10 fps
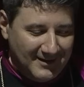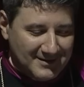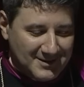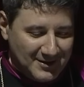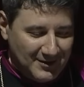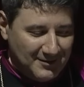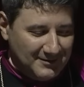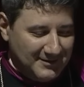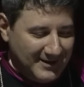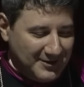So
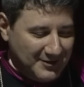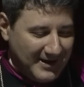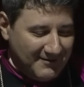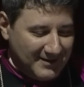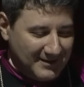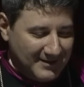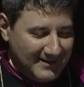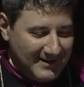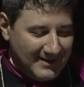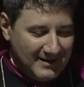there you have it.
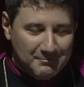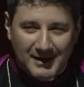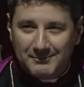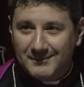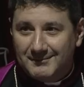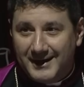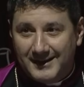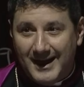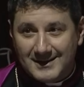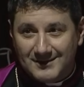My
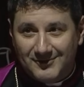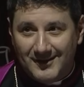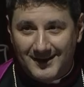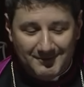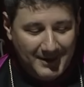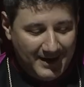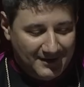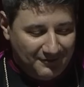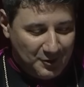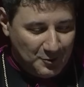dad's a man
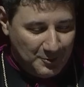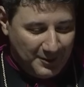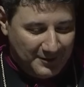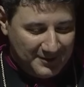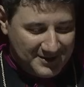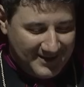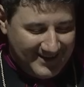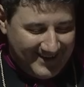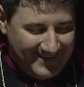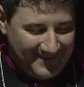of few words.
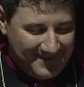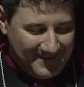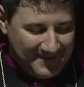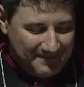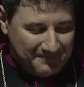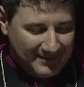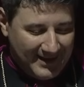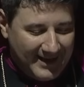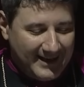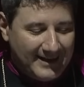
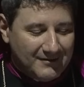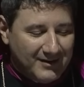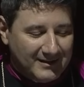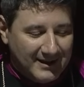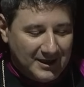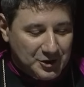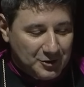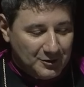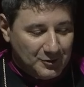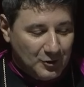In any event, I
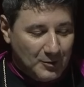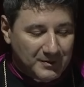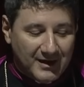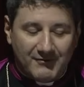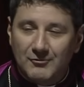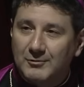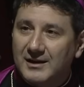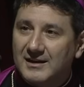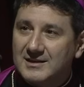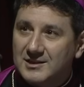sure do hope that everyone is